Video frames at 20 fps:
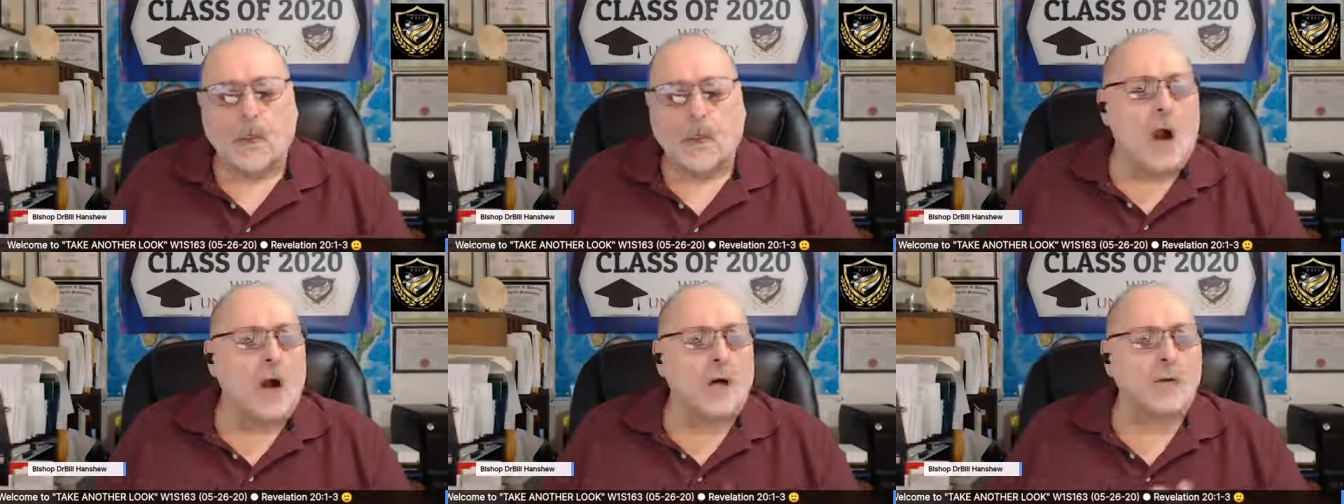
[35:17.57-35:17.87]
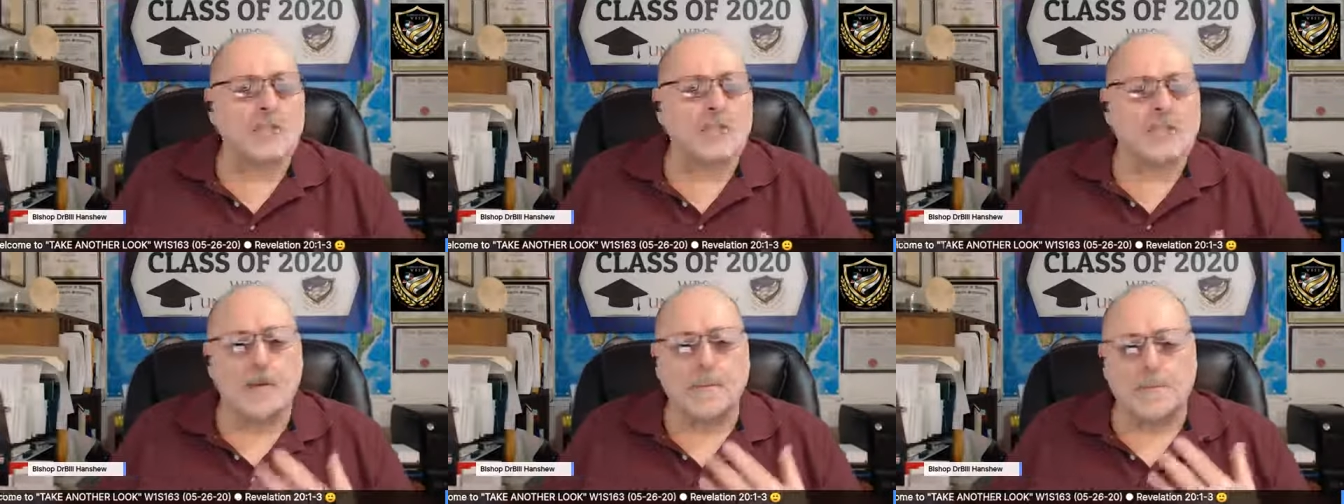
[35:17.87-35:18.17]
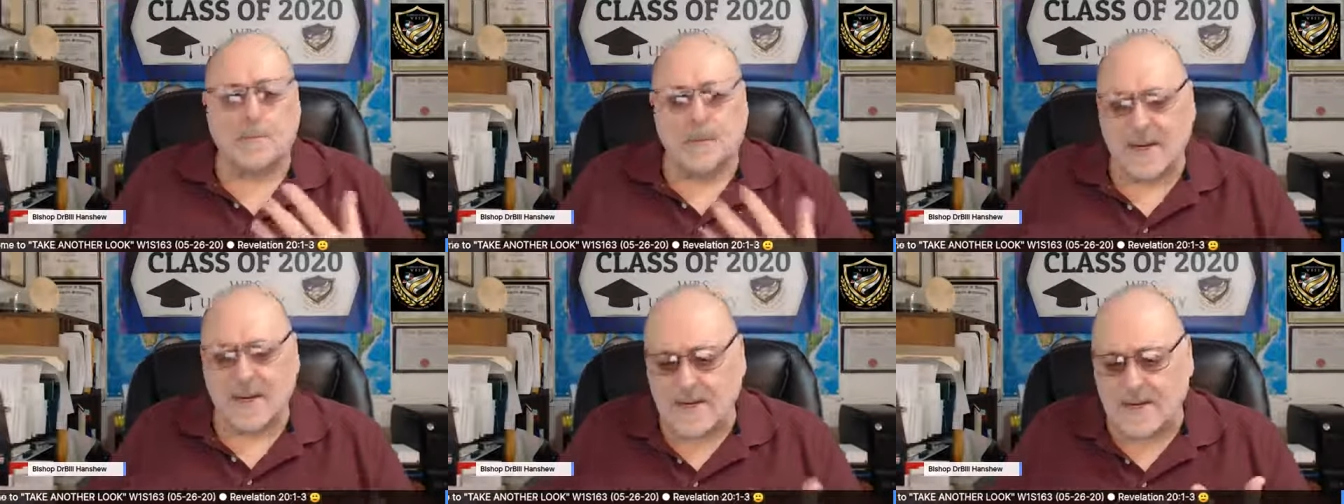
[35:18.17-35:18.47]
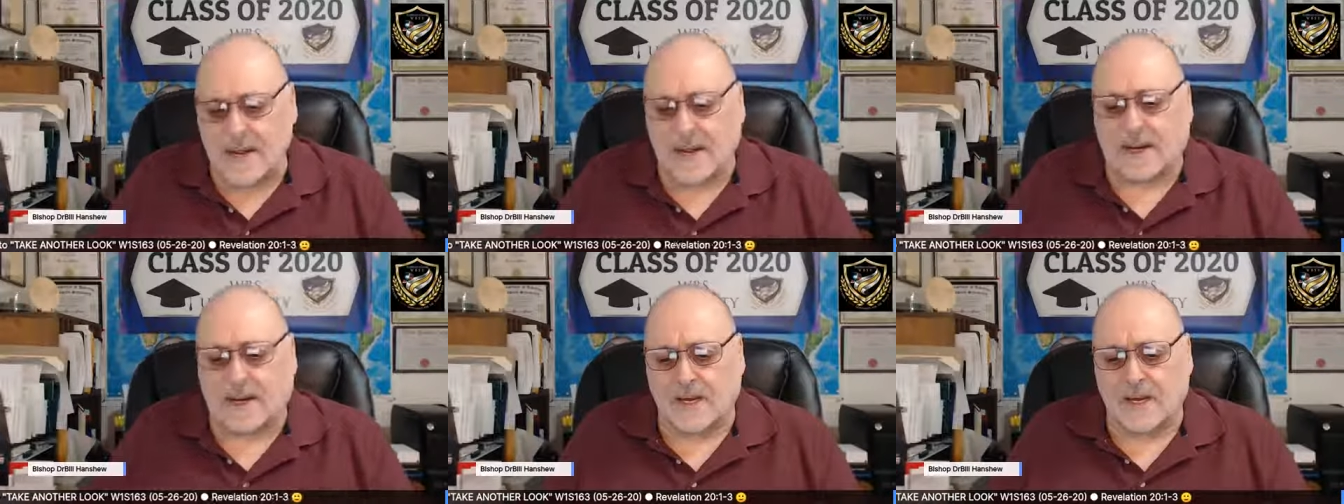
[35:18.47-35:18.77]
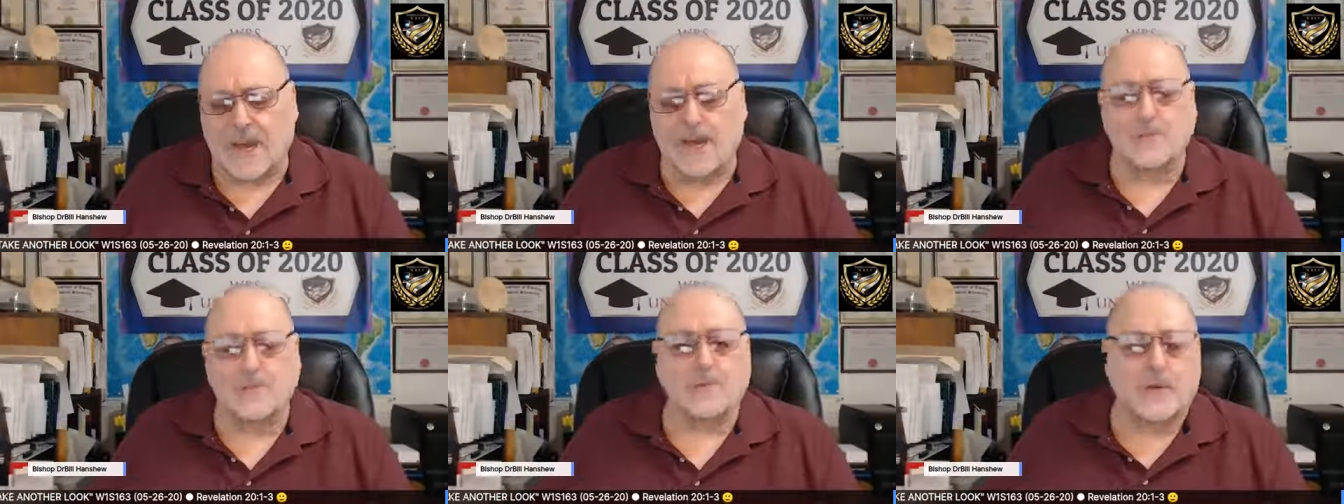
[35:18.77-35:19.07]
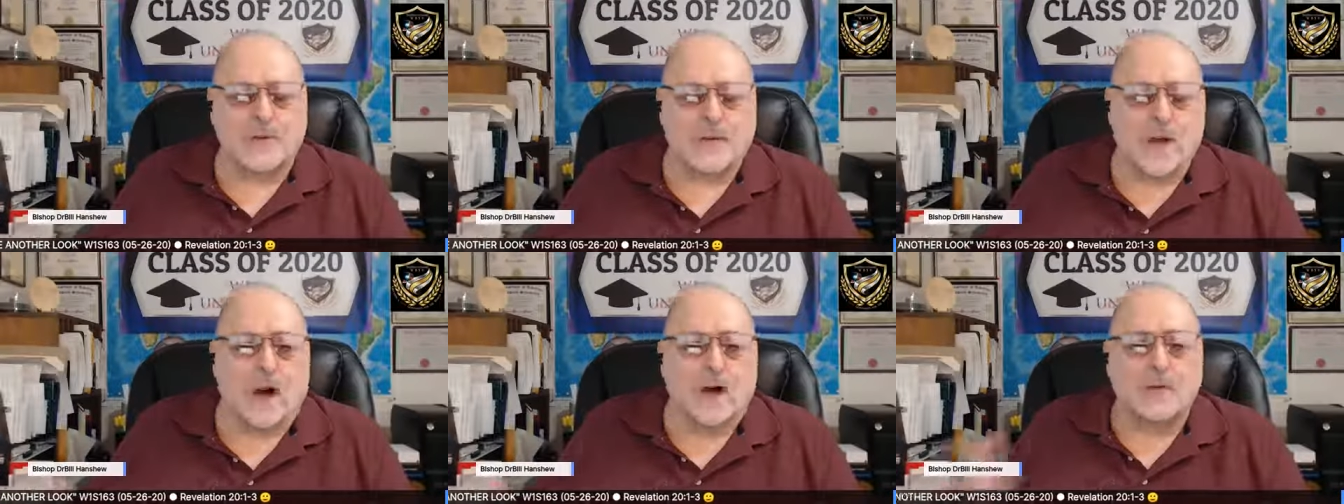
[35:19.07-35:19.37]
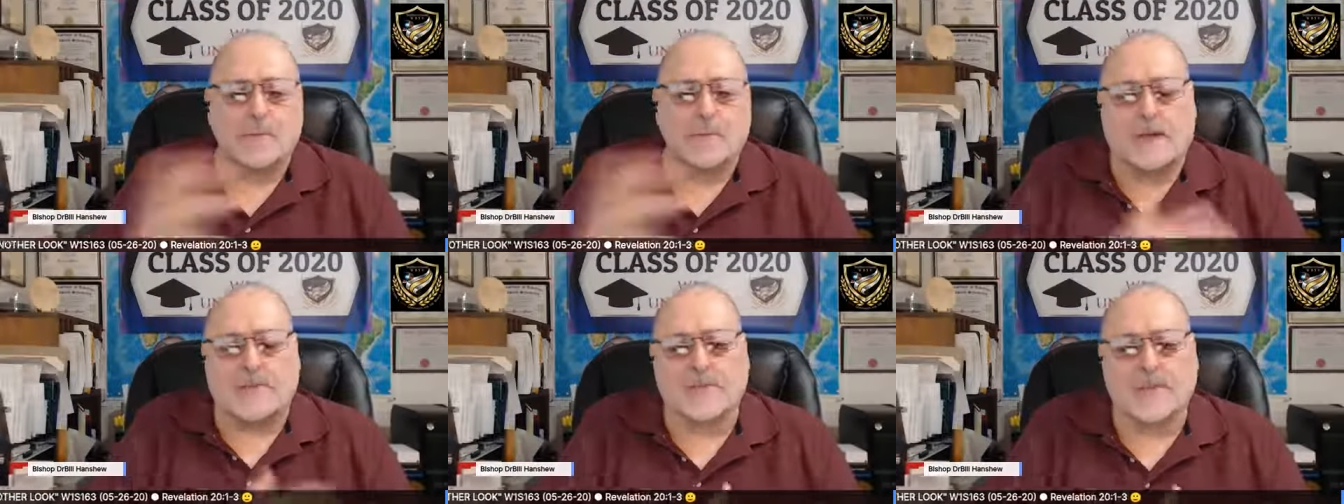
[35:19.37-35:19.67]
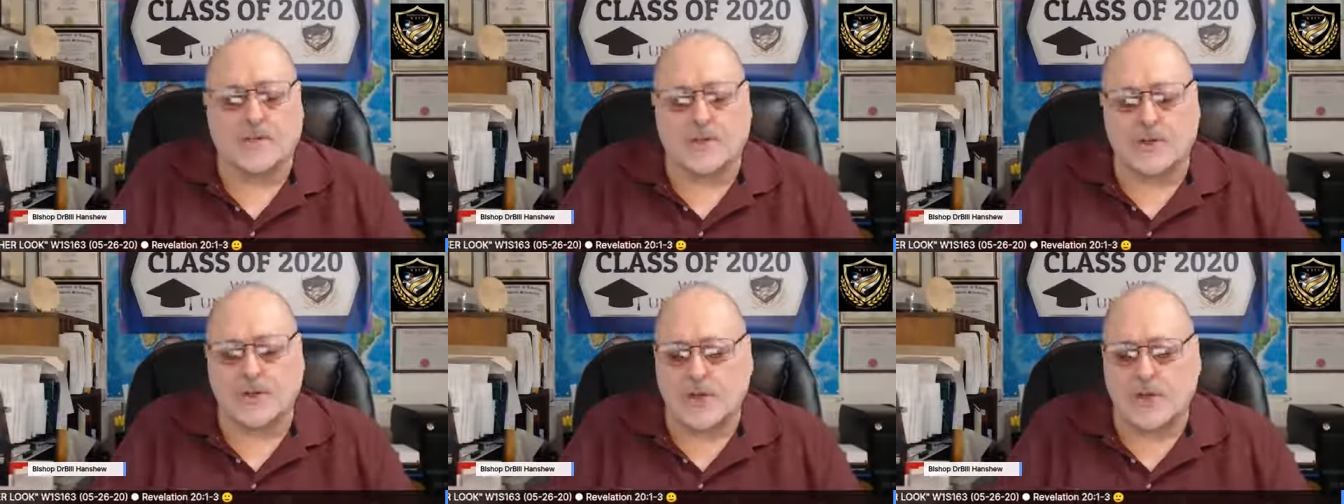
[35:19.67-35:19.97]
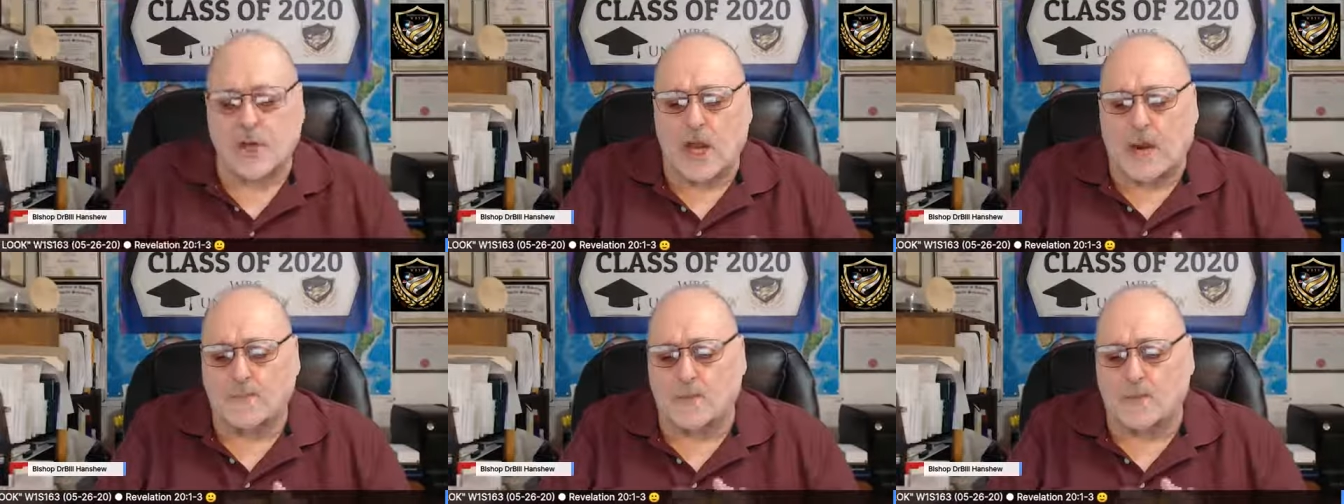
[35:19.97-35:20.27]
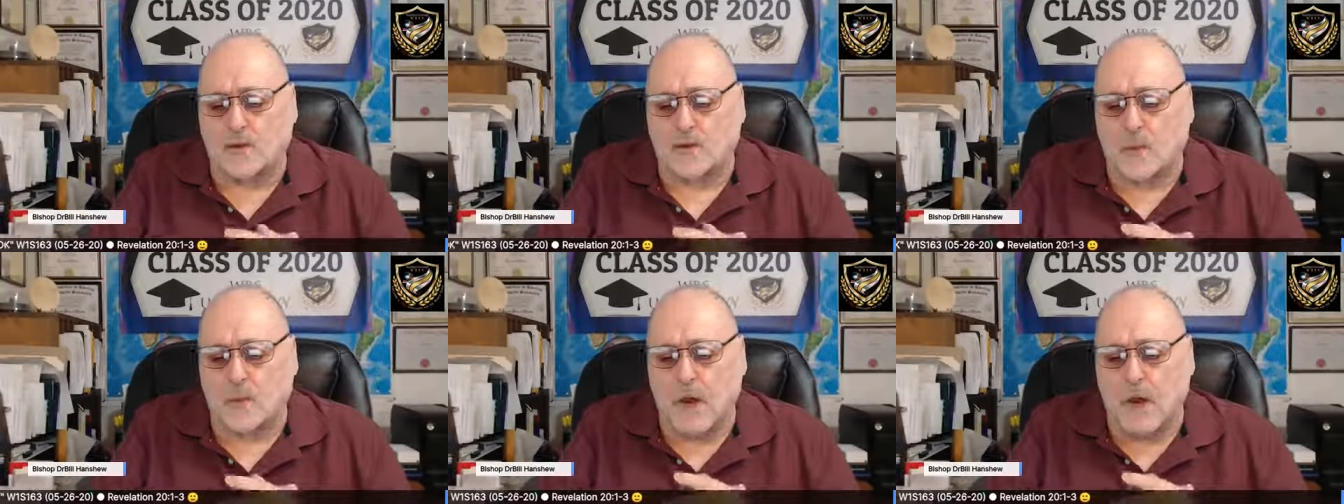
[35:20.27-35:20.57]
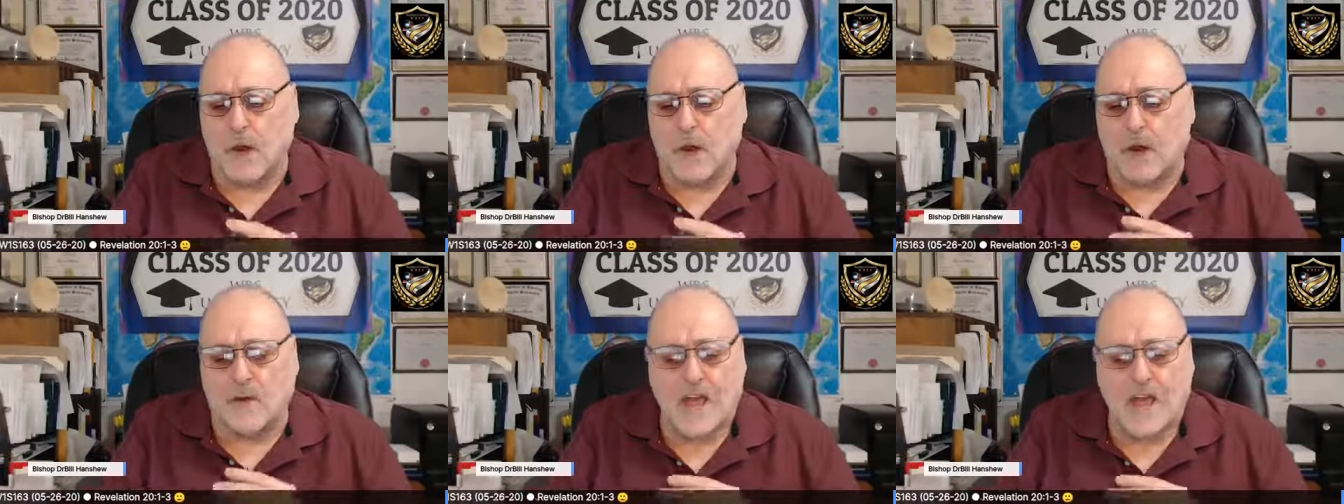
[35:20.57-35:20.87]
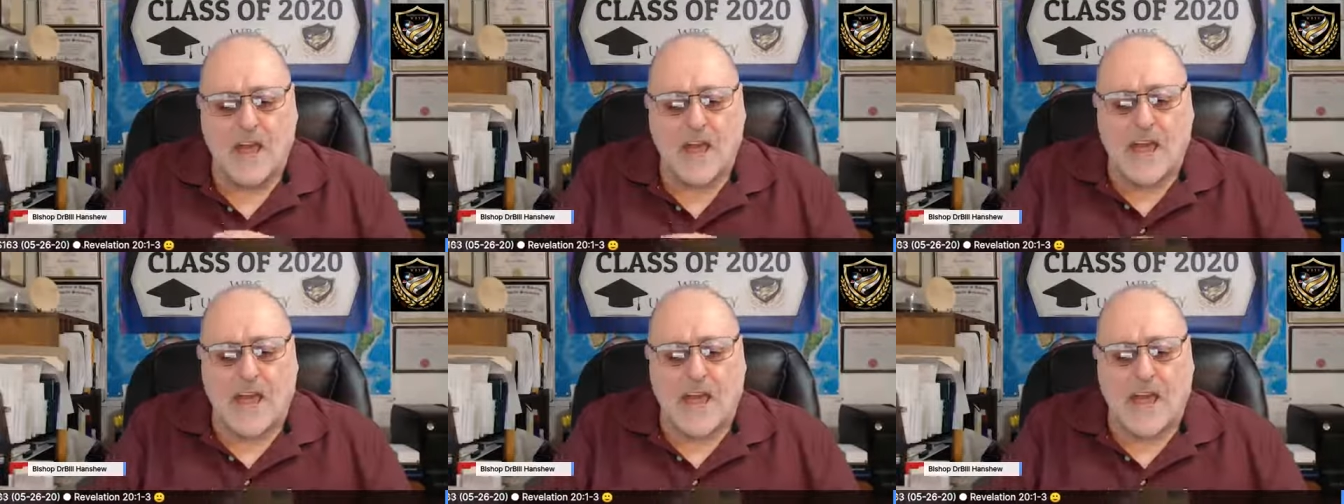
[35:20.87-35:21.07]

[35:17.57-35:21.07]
are simply nicknames. We talked about this in chapter 12,